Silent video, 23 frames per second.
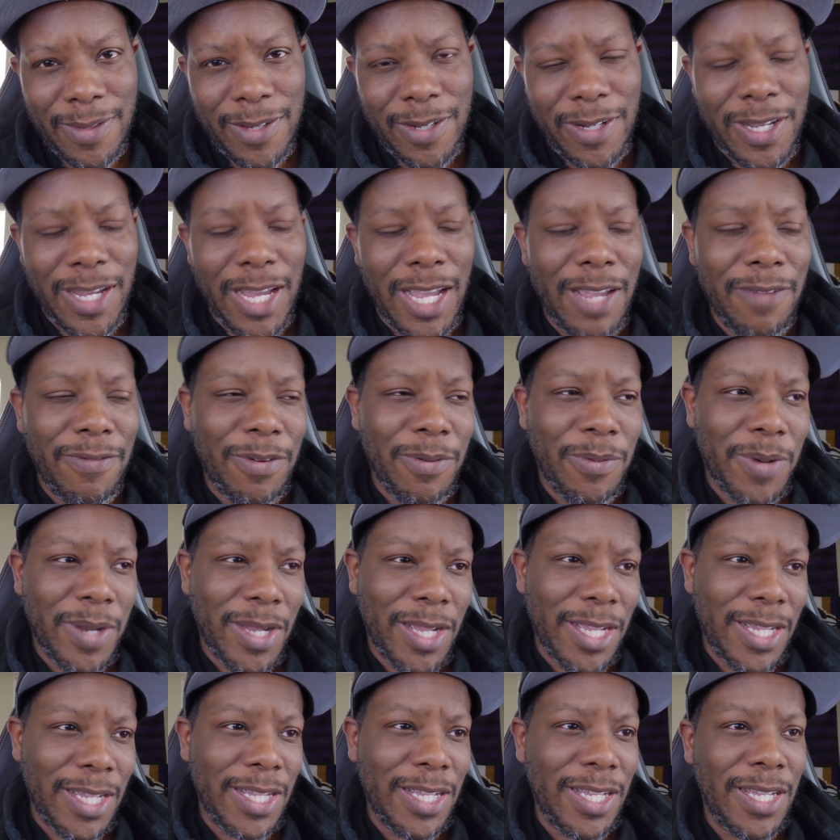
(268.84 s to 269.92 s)
You gave
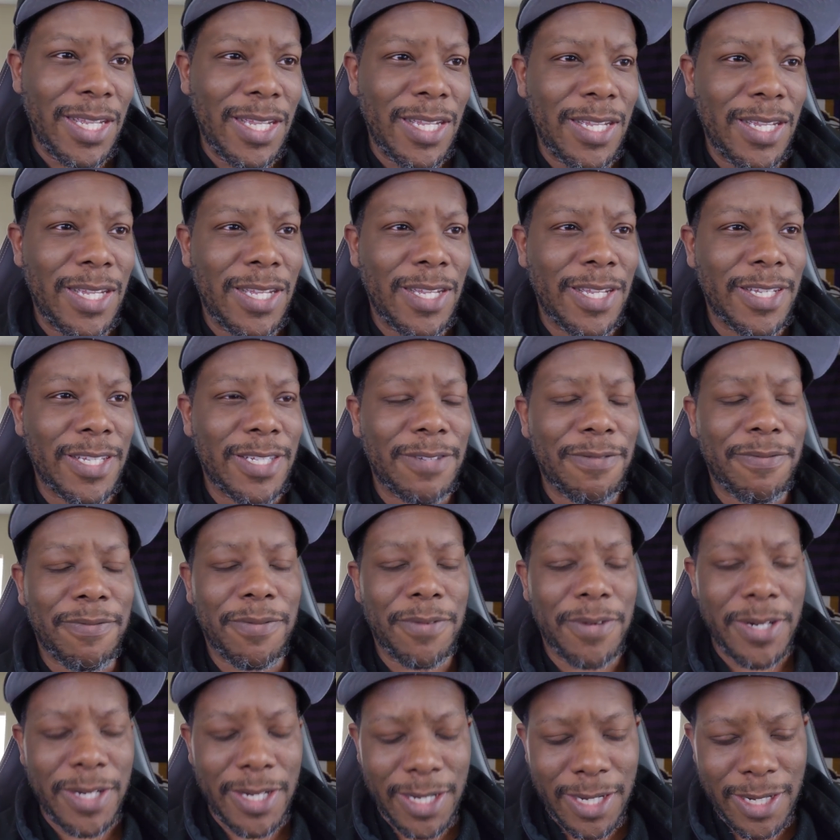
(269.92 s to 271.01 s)
away his
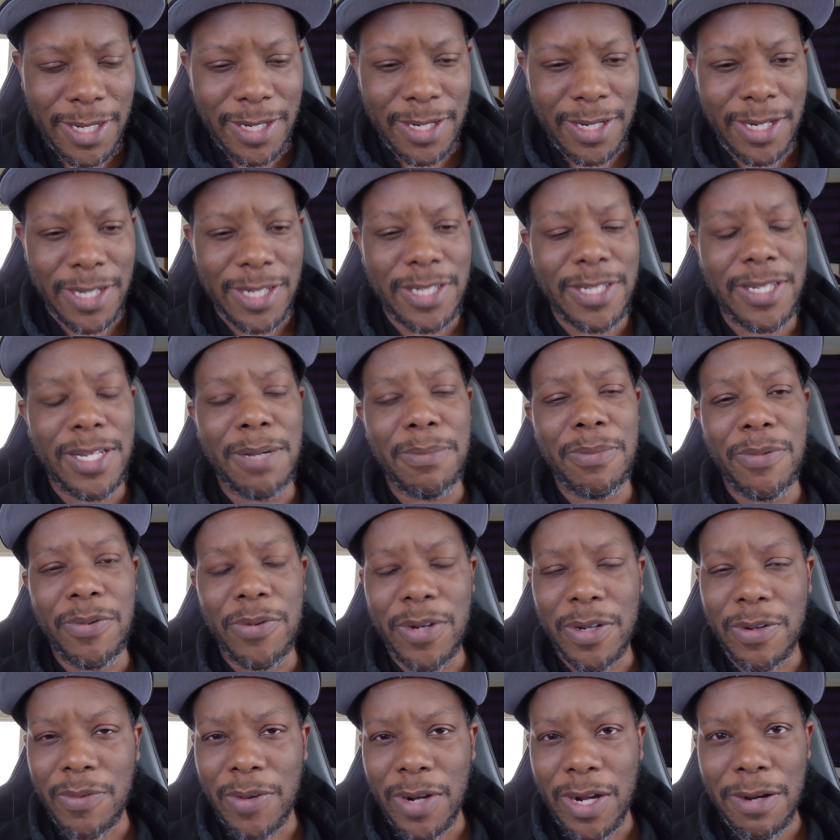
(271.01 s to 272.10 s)
friend, his
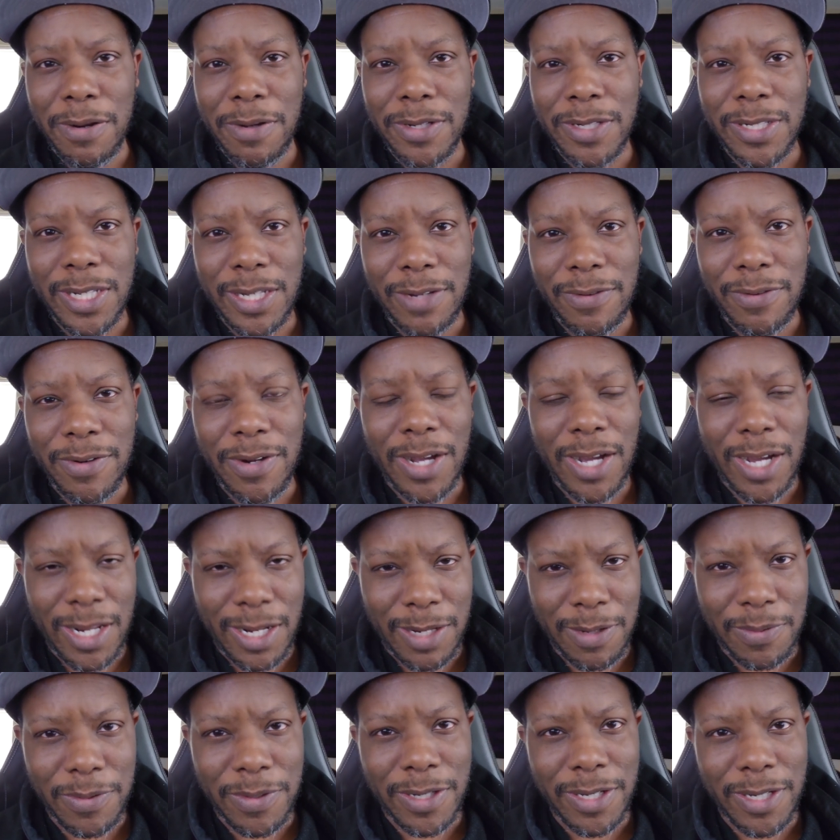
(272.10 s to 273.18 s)
number one wide receiver,
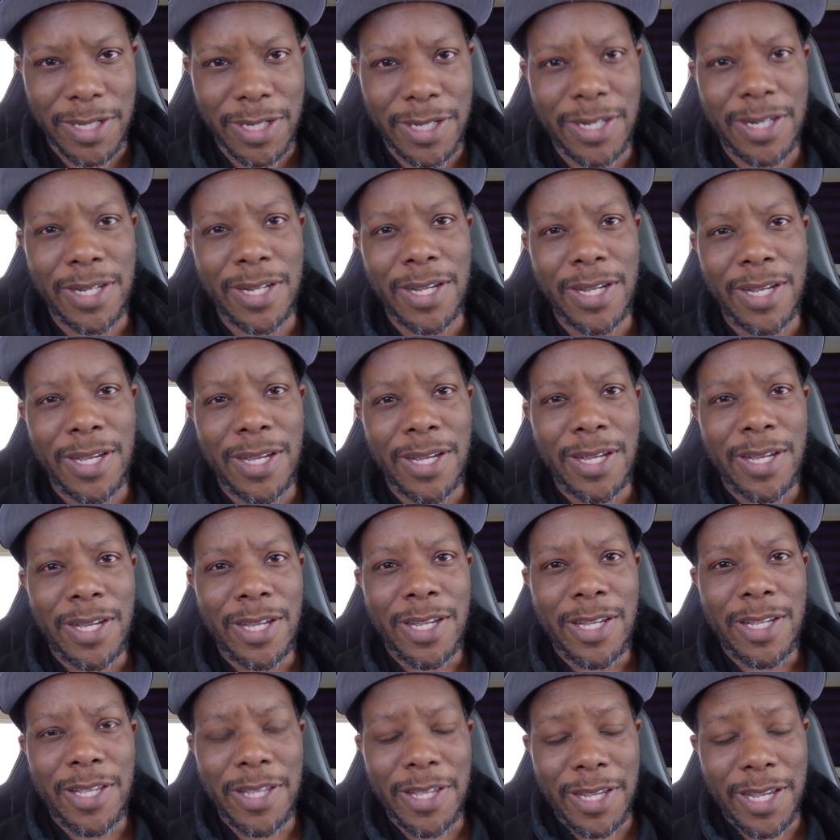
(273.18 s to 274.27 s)
Hollywood.
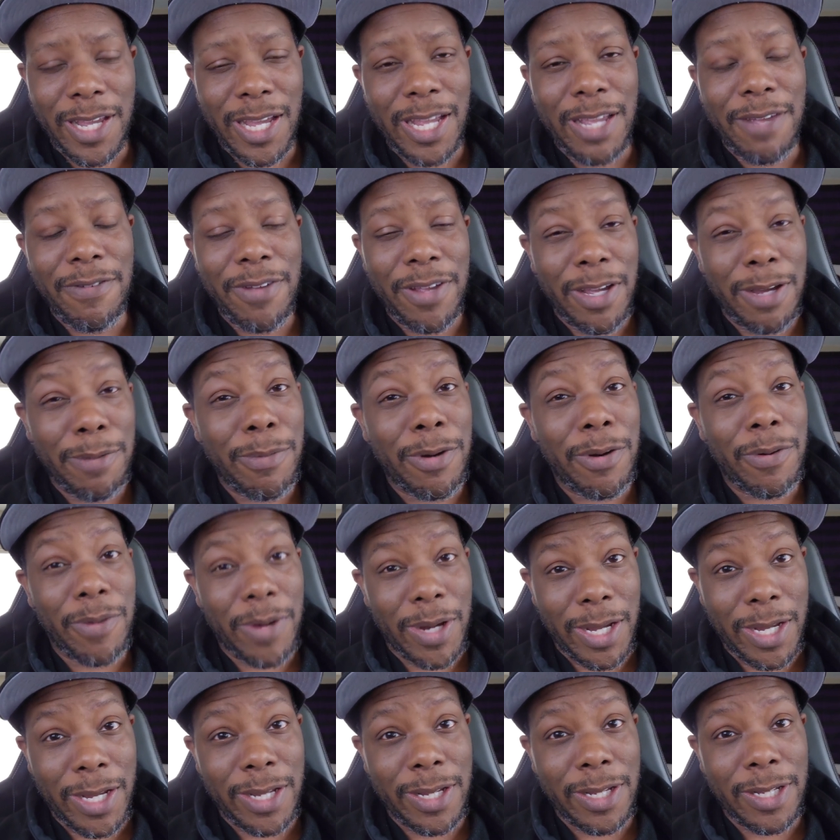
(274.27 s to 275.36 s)
You gave him
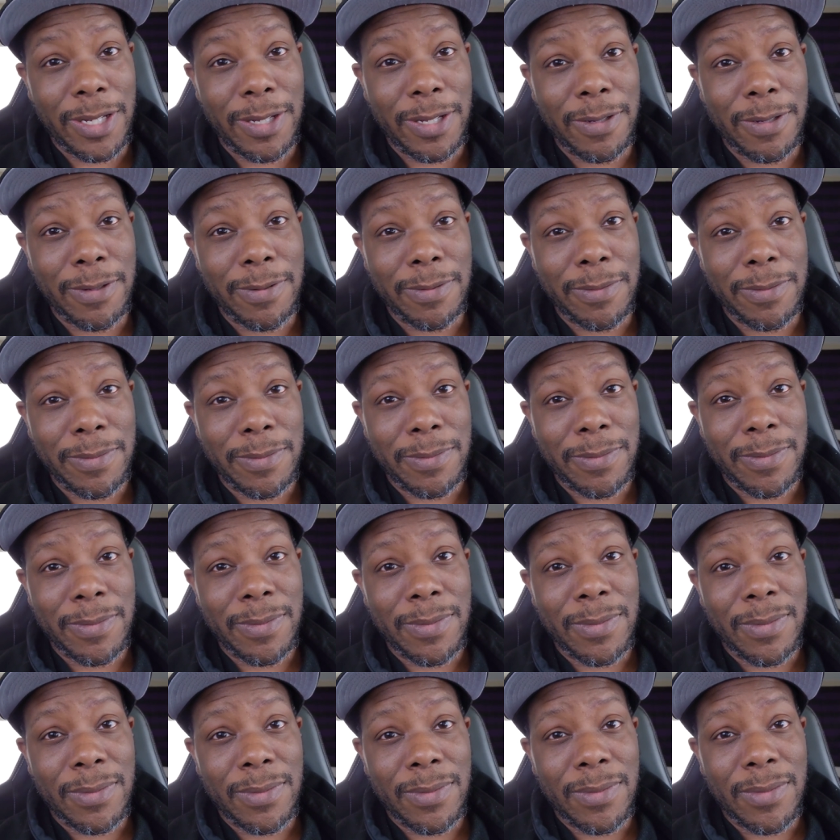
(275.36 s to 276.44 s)
away
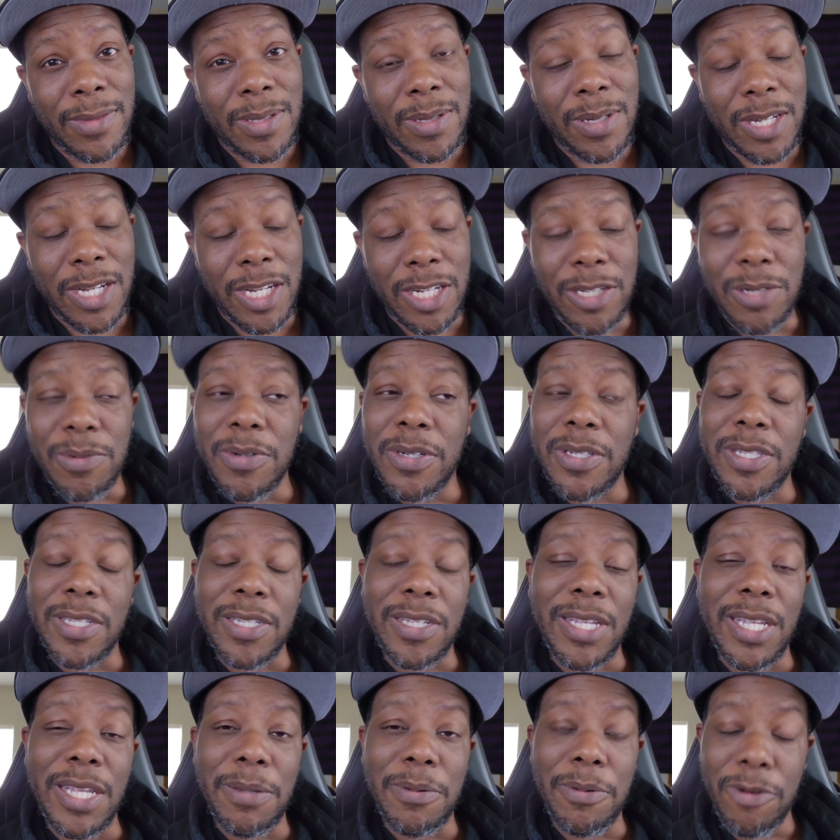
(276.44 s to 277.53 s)
because you wanted
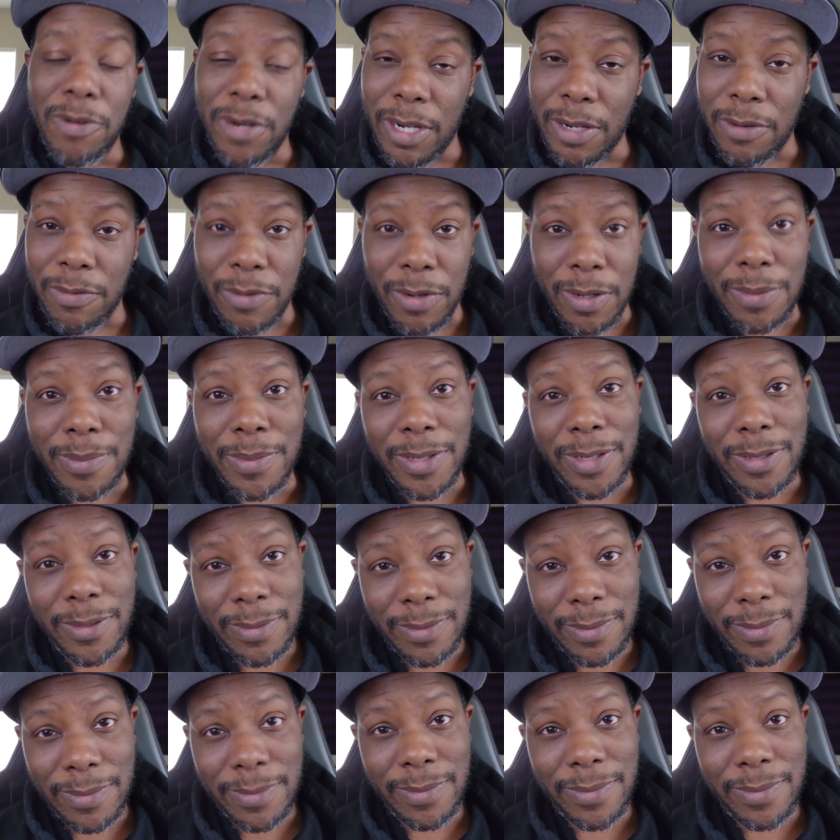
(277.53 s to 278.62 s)
to keep Greg Roman,